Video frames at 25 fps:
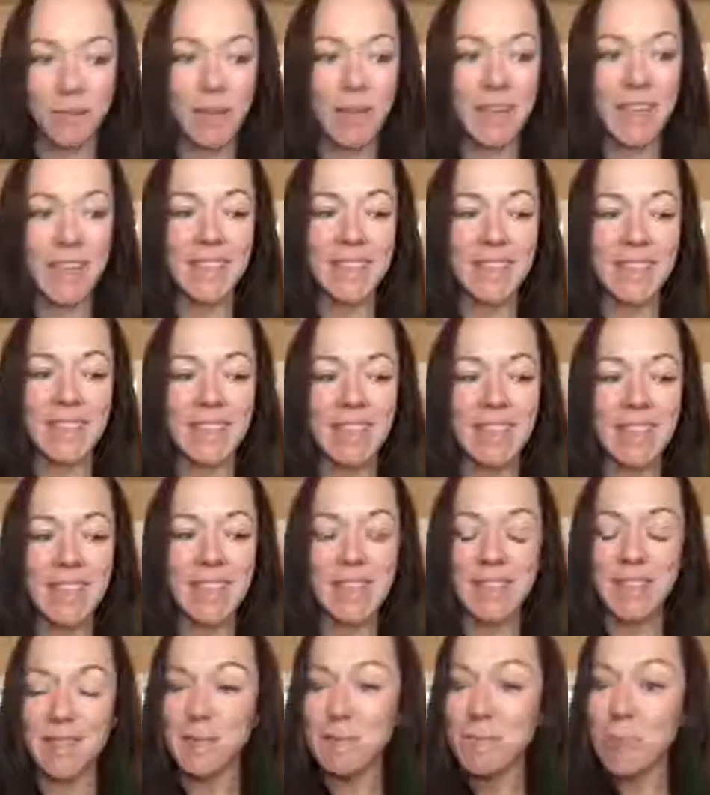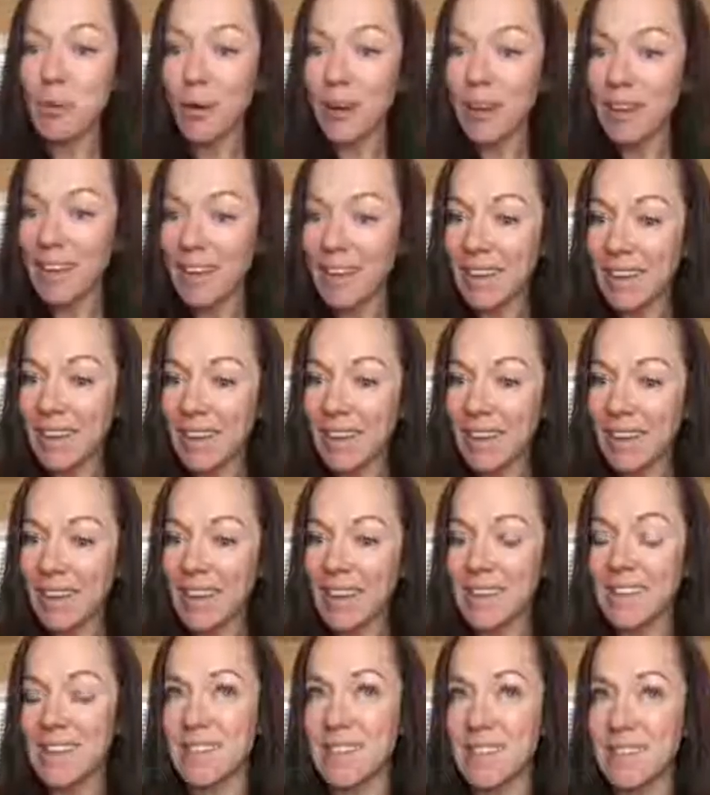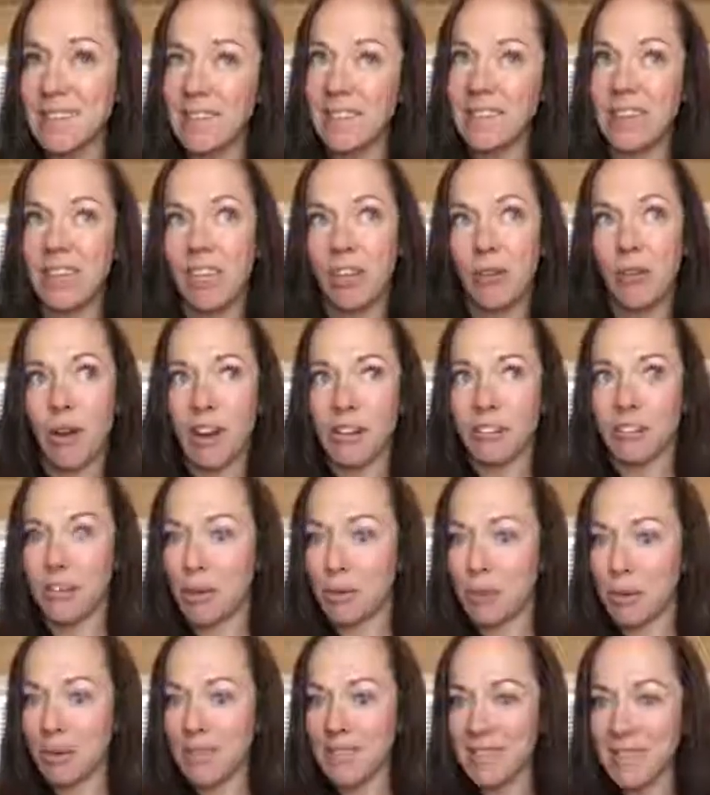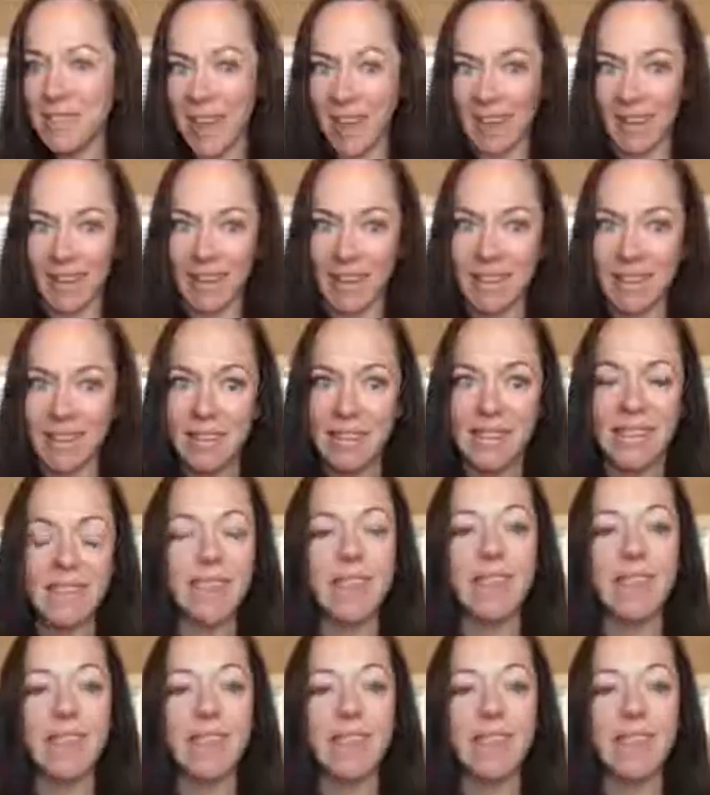Because this morning, it's, October 2nd.